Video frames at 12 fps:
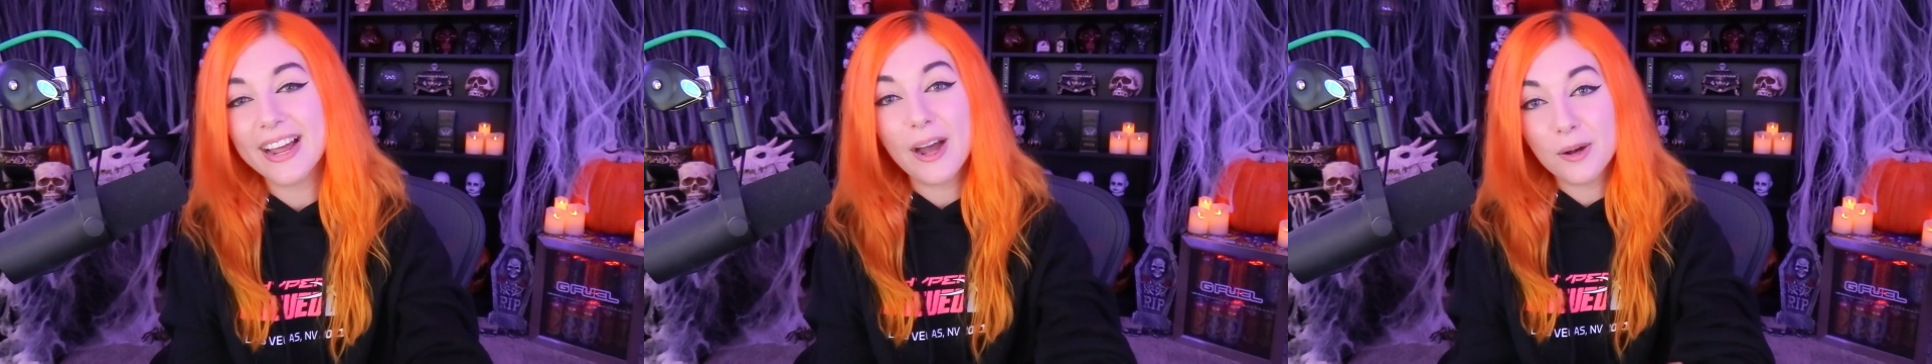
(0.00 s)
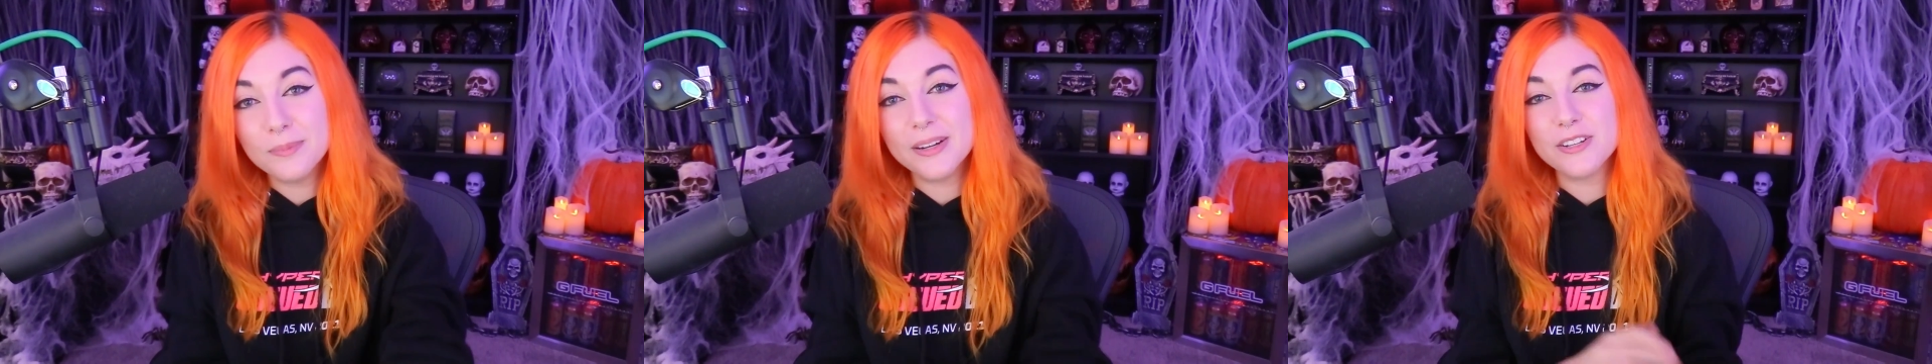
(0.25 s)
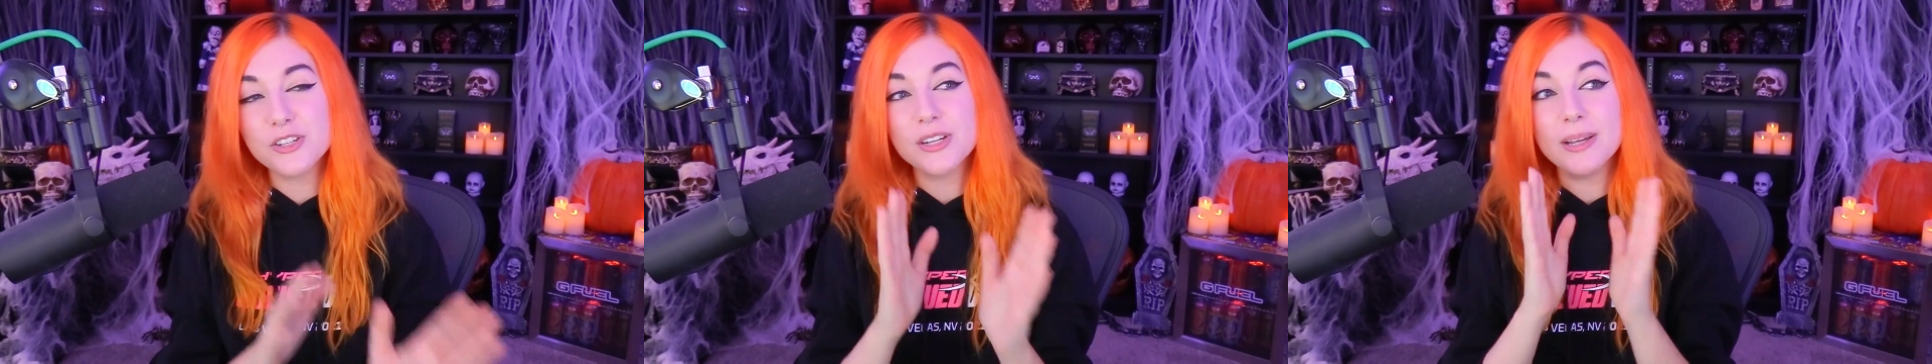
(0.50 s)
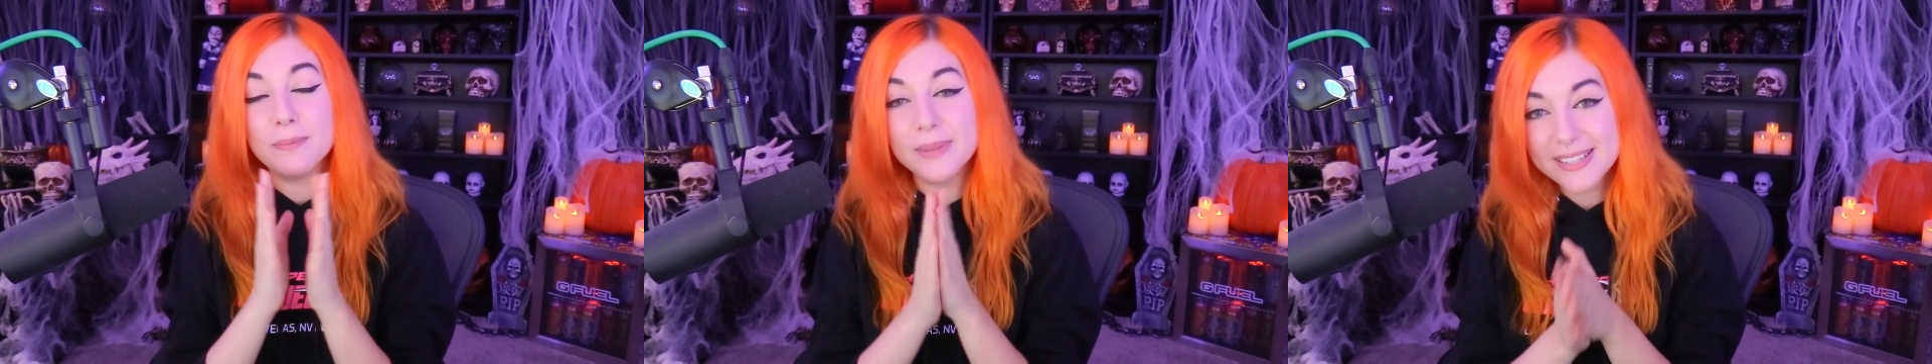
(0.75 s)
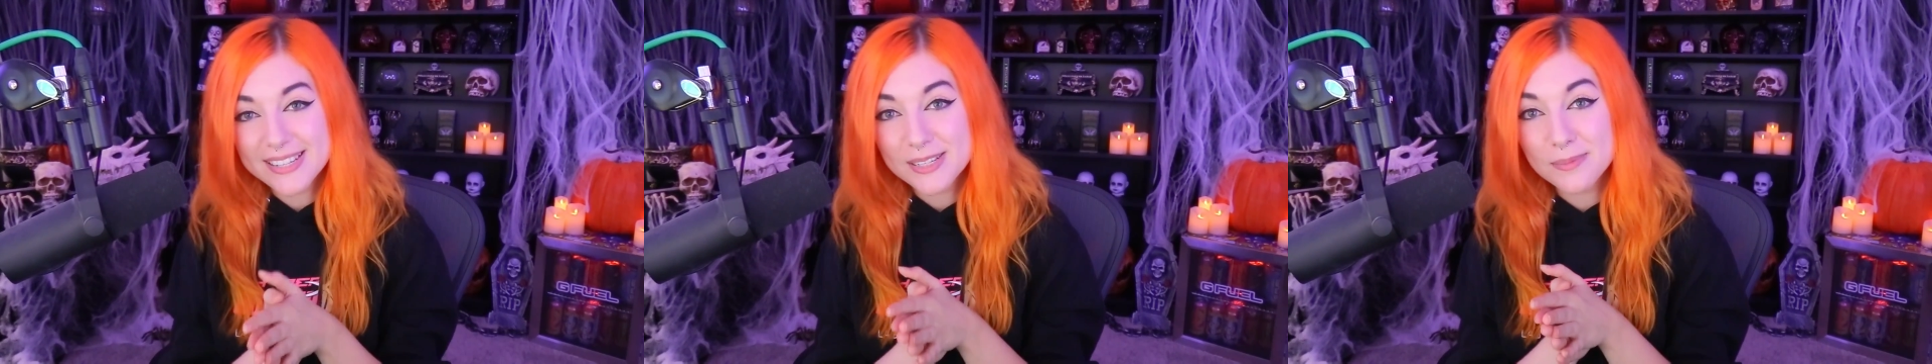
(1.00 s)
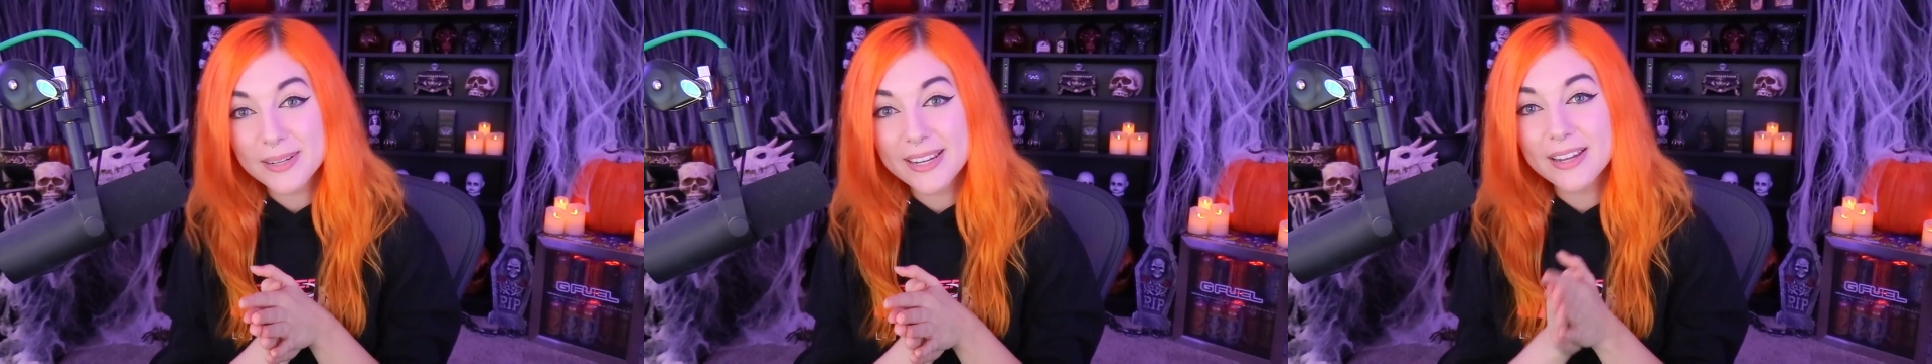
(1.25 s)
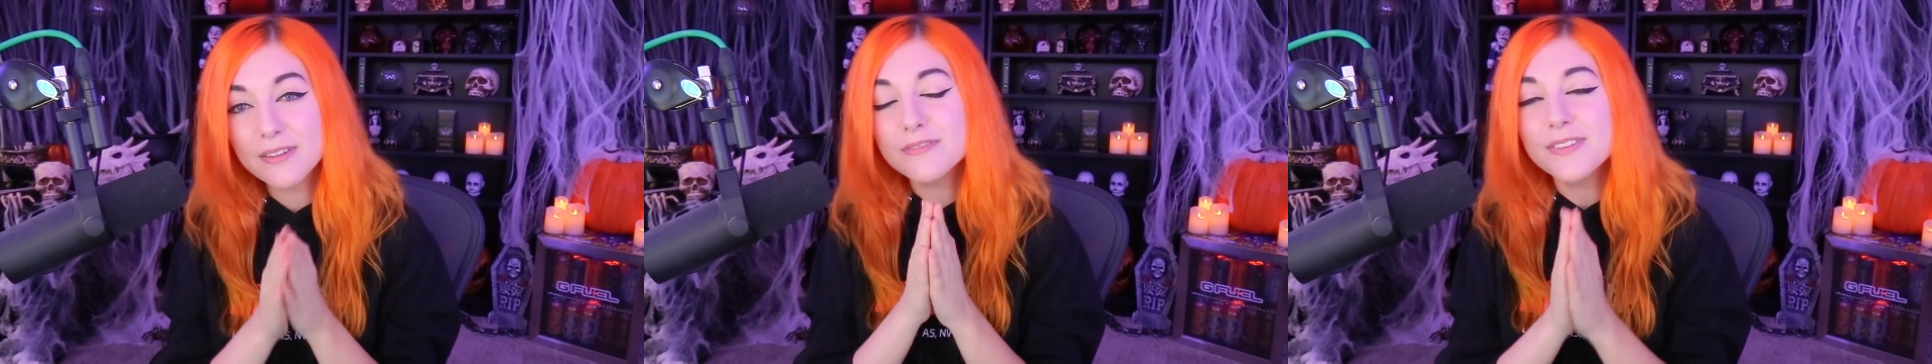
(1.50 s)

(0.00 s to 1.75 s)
how much it means to me.